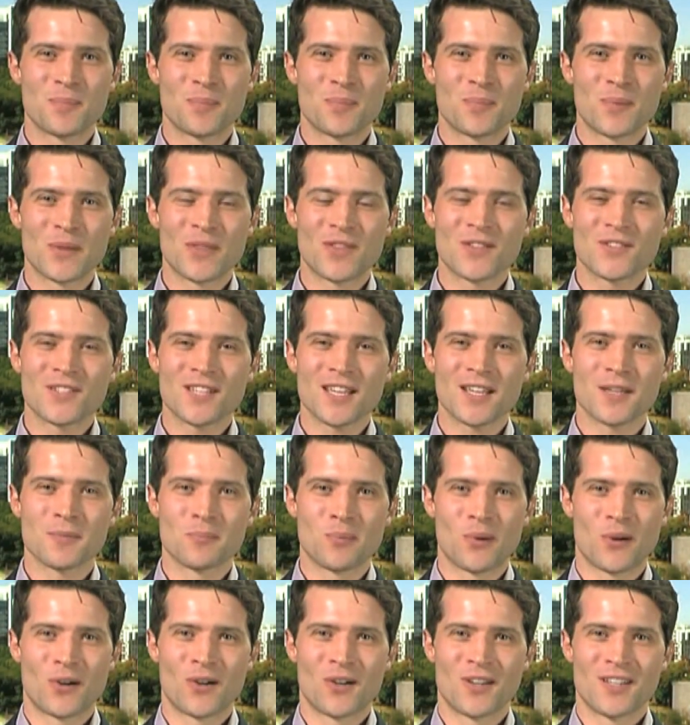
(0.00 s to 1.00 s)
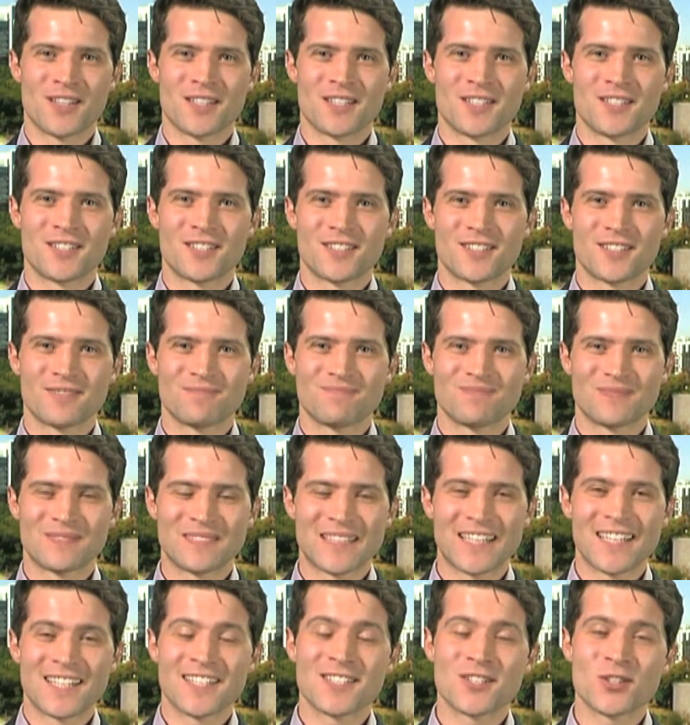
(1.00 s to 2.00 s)
but the second part is,
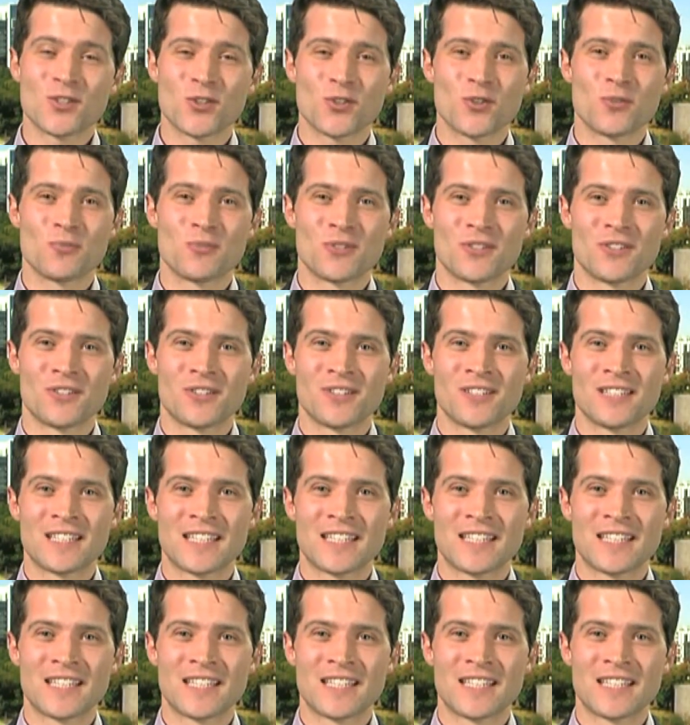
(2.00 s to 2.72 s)
it is a human